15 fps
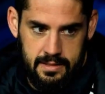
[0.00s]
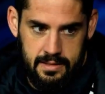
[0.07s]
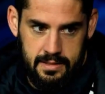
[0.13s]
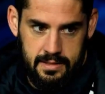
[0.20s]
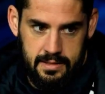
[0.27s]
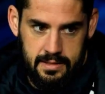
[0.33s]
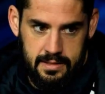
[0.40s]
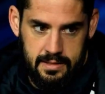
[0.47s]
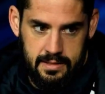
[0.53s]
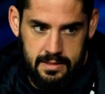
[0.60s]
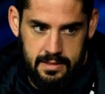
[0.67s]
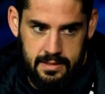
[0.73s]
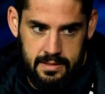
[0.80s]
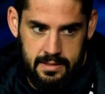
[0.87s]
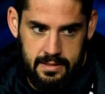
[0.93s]

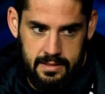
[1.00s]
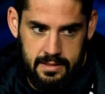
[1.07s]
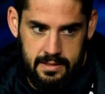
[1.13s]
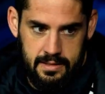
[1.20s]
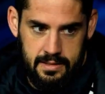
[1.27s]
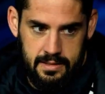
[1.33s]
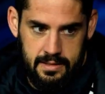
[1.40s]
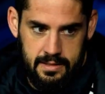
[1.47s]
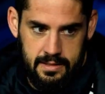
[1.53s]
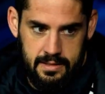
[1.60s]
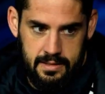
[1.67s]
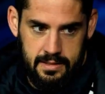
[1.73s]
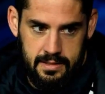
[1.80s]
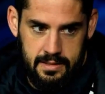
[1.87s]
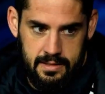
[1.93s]

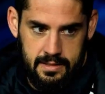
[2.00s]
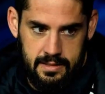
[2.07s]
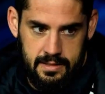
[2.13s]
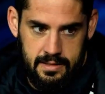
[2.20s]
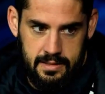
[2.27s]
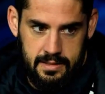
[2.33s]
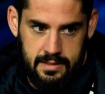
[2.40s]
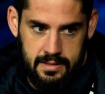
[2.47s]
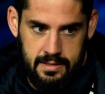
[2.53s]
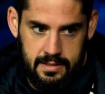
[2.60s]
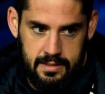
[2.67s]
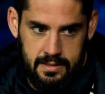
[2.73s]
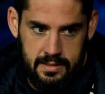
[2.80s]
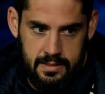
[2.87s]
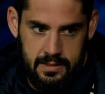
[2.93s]

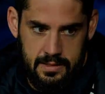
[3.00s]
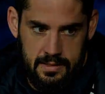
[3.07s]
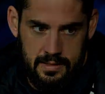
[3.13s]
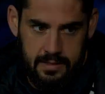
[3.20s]
Nobody speaks.